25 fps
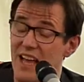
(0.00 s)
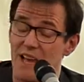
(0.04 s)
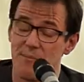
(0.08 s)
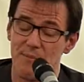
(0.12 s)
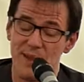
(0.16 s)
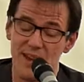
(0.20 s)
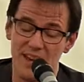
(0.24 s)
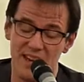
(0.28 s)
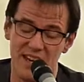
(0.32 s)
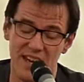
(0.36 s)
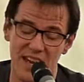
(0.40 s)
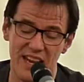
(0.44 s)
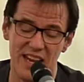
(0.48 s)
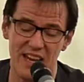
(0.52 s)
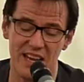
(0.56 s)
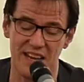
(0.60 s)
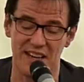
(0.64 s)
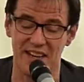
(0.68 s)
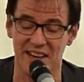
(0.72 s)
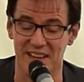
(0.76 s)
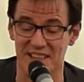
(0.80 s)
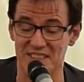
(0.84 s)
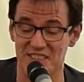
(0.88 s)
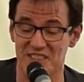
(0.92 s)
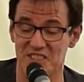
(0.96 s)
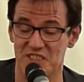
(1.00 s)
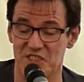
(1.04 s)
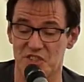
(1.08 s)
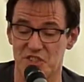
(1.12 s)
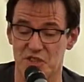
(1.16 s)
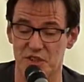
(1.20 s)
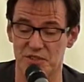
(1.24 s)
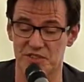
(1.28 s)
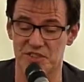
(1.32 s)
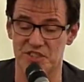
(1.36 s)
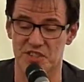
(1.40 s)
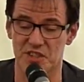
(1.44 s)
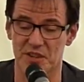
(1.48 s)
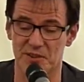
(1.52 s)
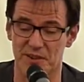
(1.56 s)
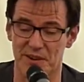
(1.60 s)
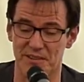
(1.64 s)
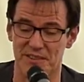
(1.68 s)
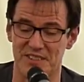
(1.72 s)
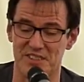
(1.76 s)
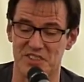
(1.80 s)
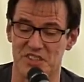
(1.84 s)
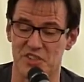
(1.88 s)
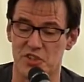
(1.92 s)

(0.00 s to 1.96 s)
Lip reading: Me and Ian, this is a true story, used to